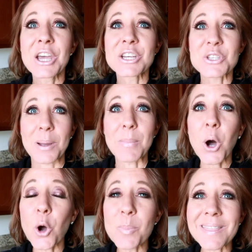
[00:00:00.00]
So I'm
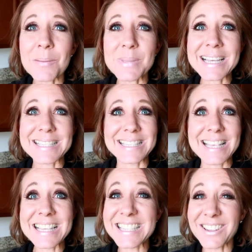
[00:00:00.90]
hoping that because it's
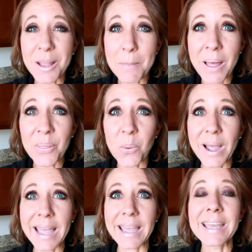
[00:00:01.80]
still a month
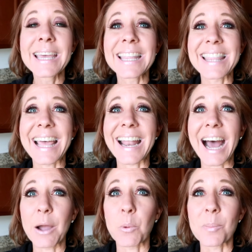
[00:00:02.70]
away, that
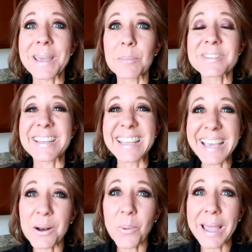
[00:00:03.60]
I will be able to
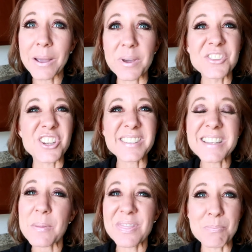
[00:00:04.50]
get away with just
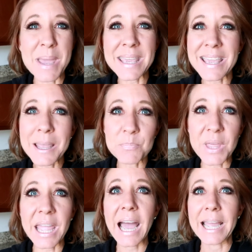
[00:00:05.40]
making him
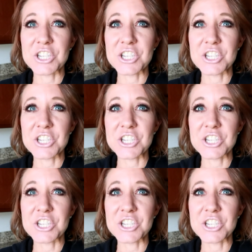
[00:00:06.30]
think I